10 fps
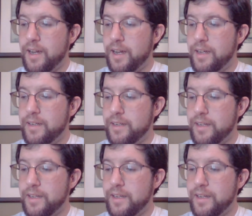And
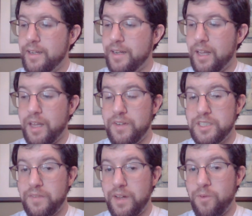in
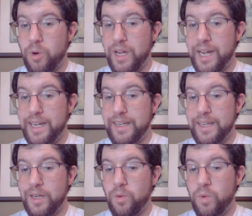1174
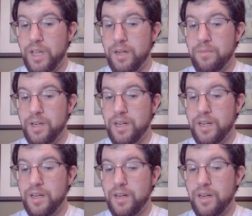AD, William
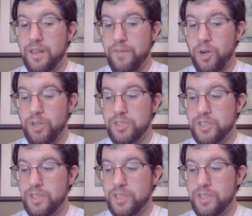I